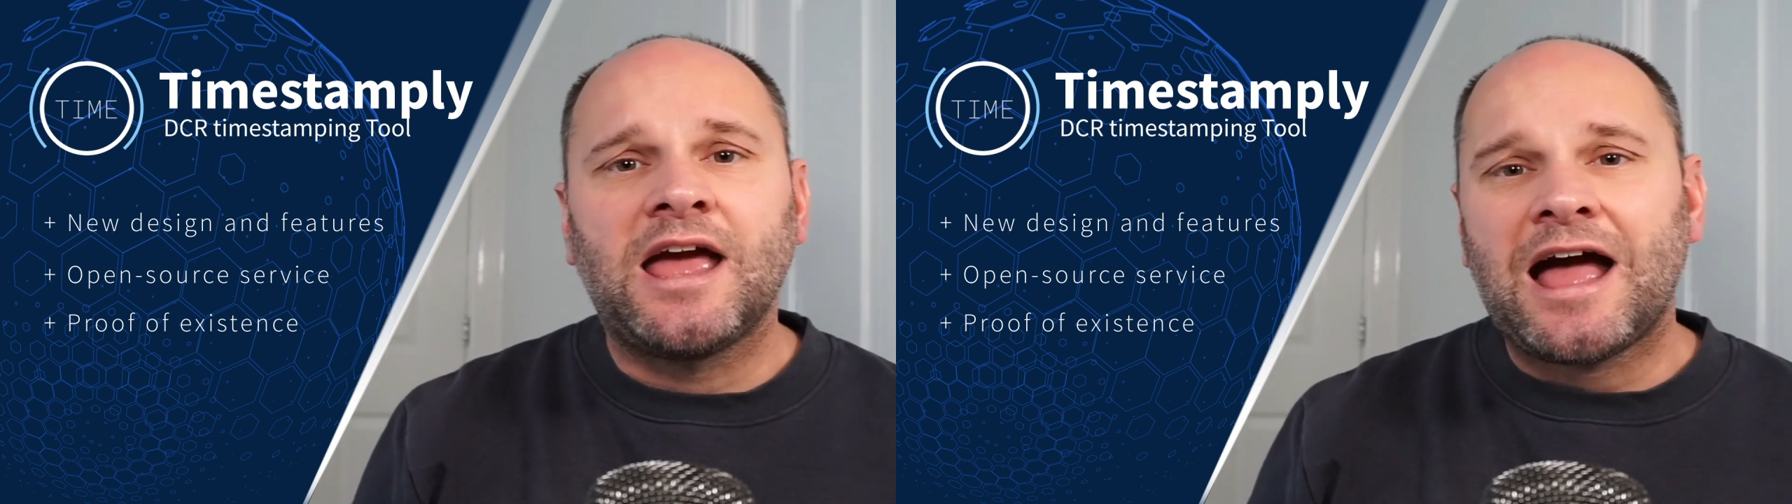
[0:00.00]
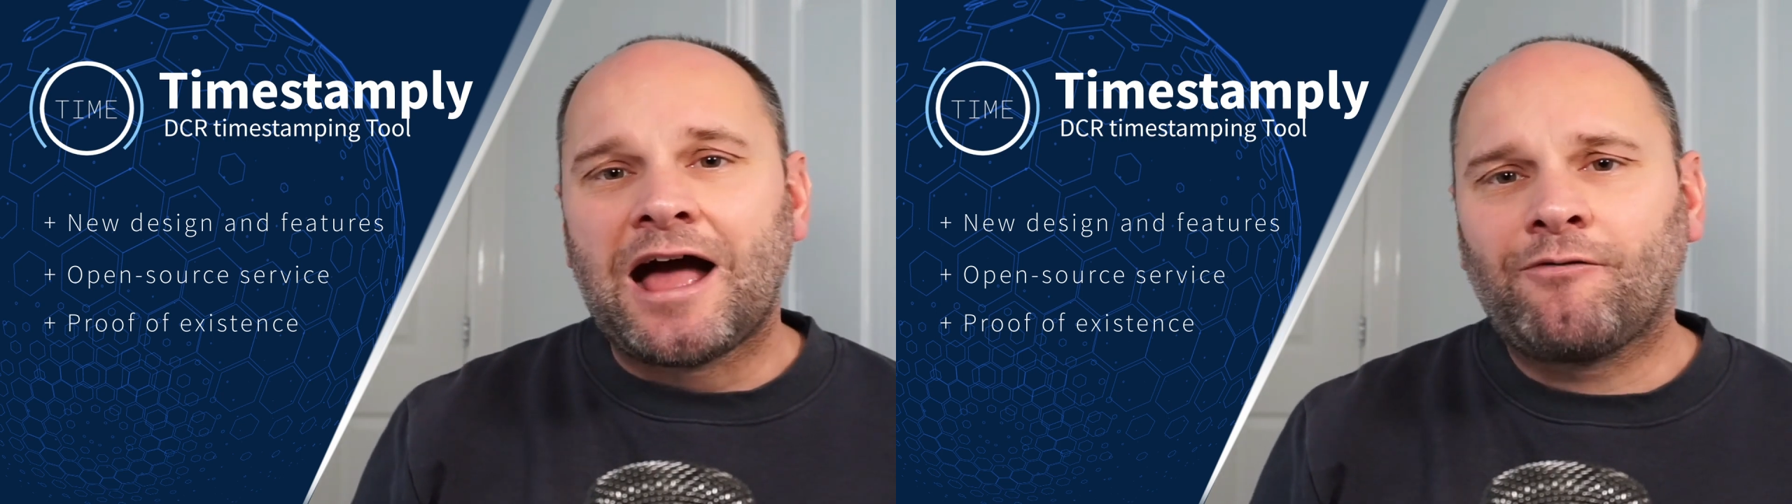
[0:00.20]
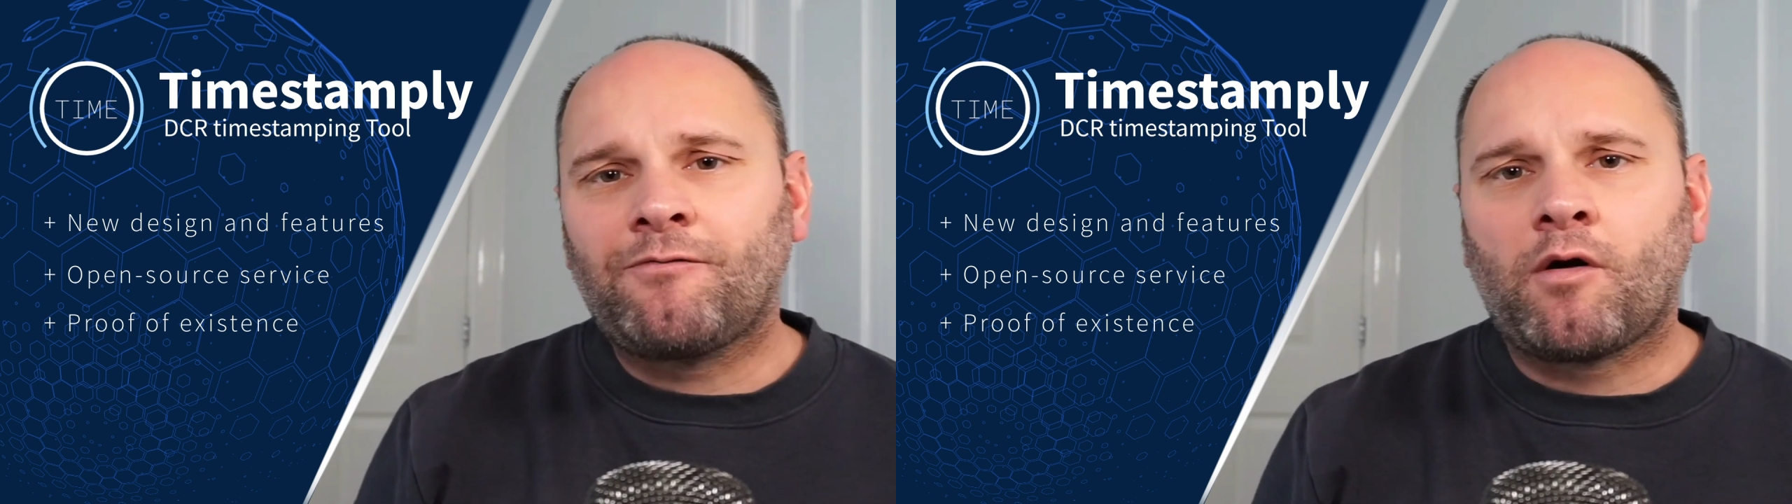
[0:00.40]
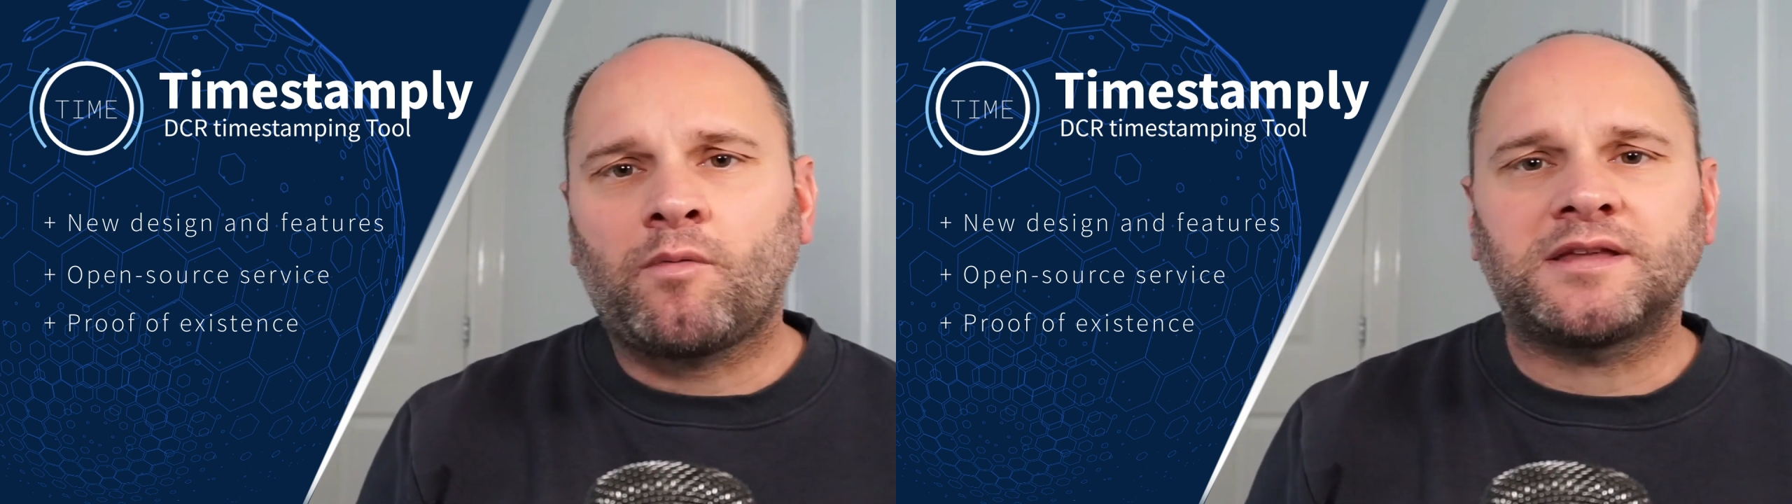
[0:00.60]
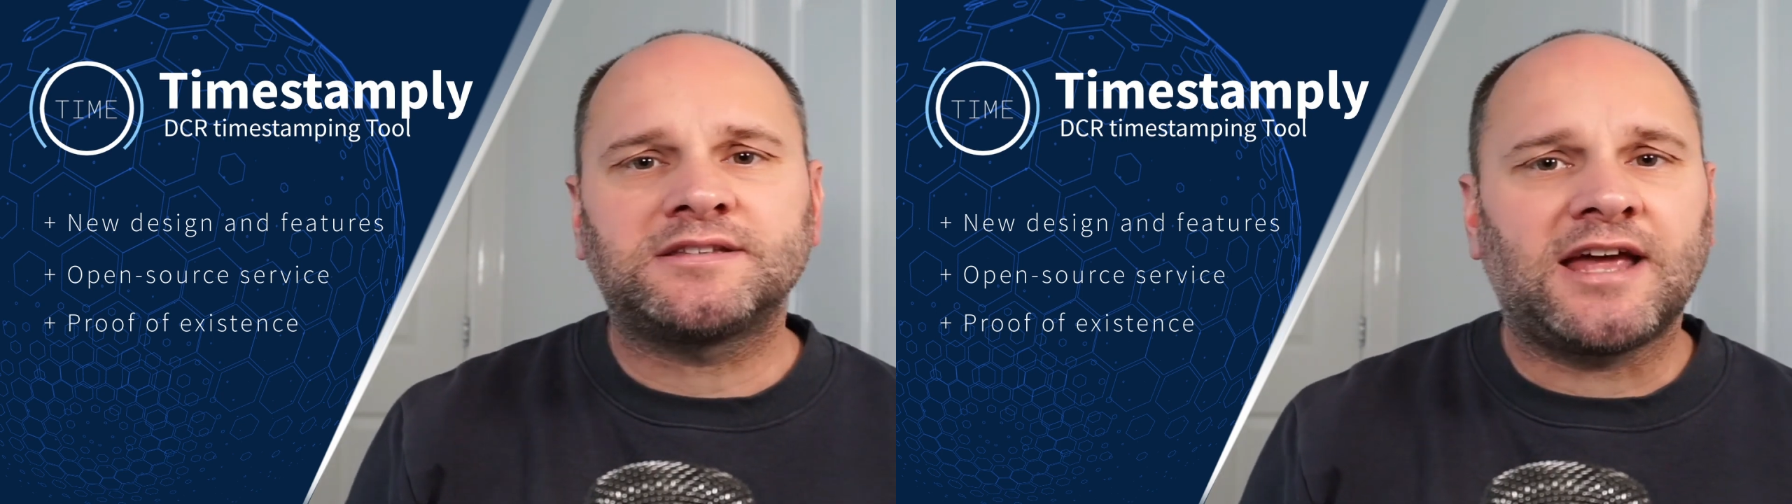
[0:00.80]
how far
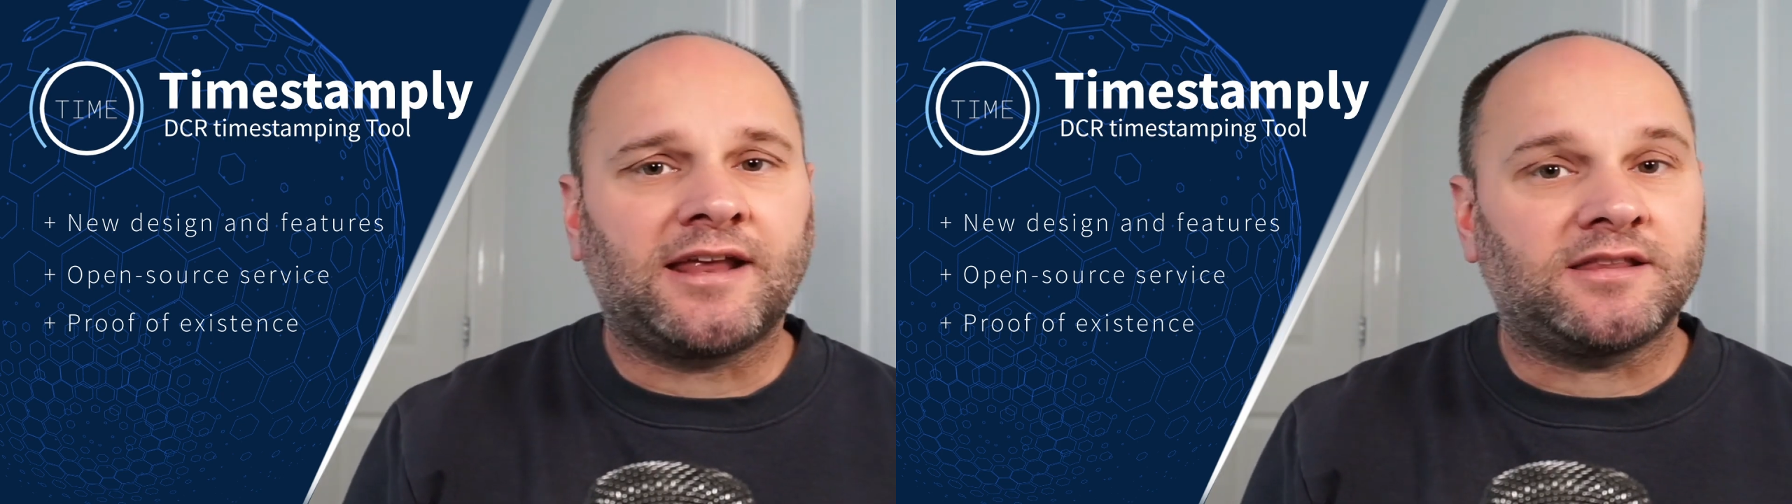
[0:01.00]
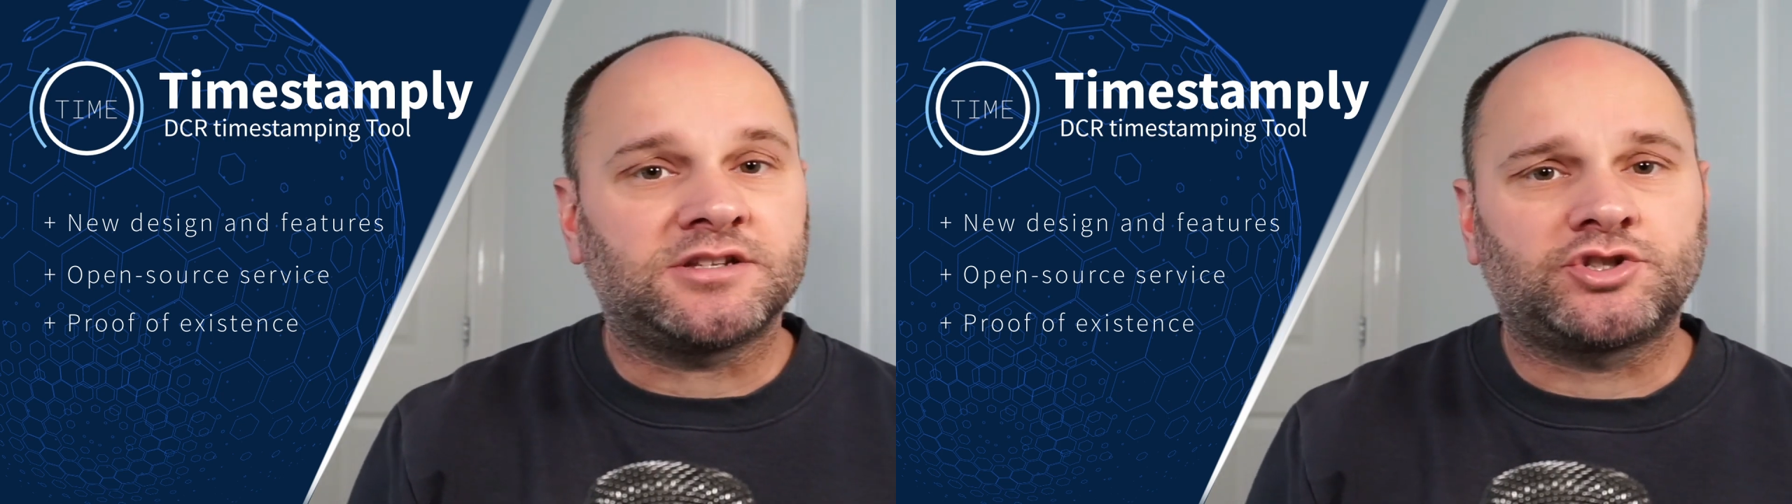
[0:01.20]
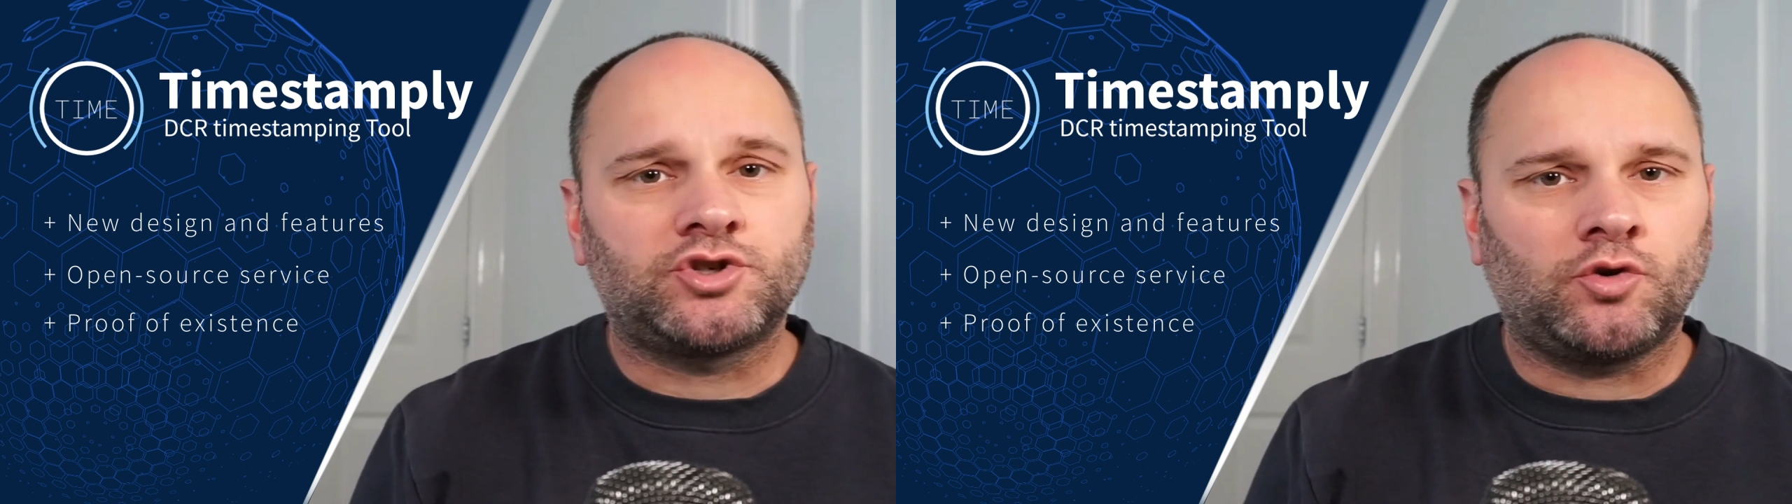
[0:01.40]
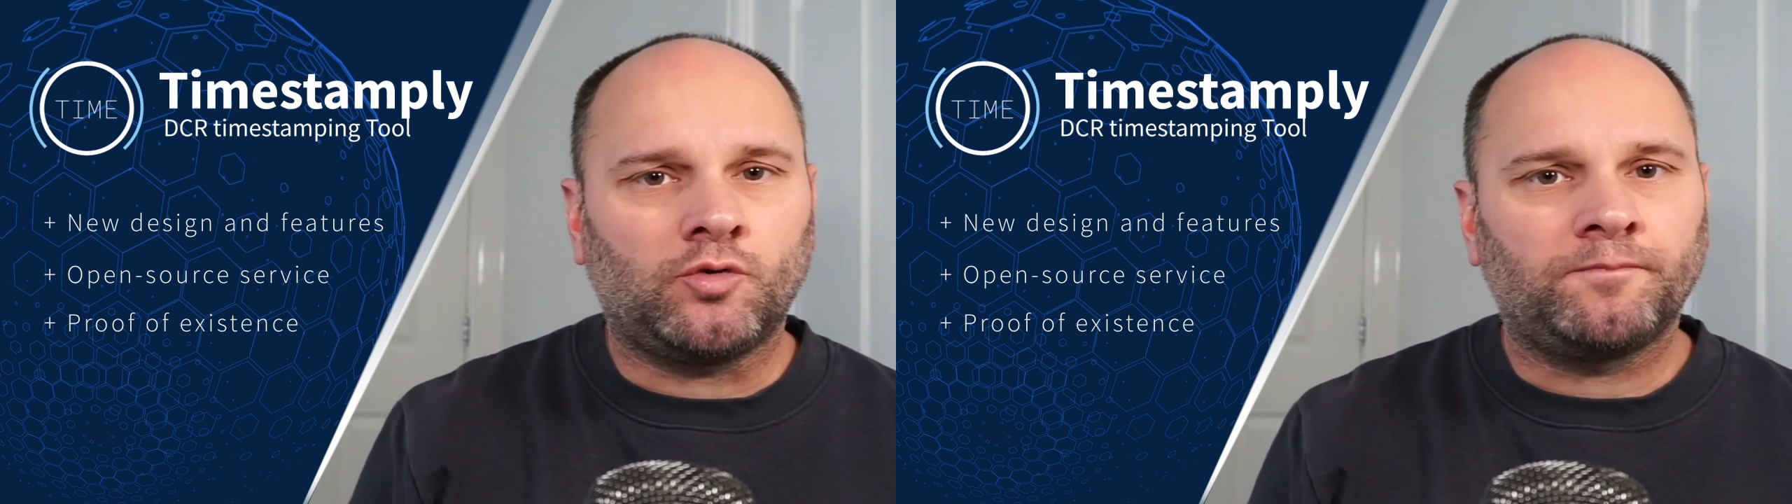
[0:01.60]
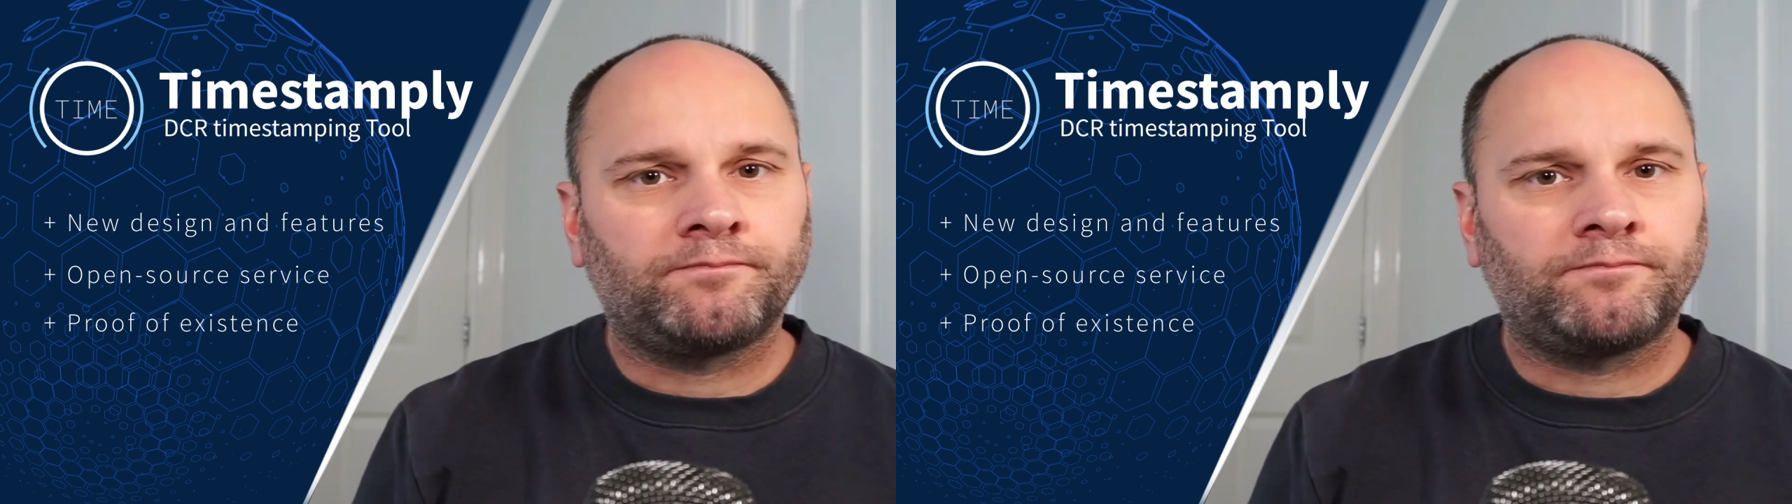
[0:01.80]
we can take this tool.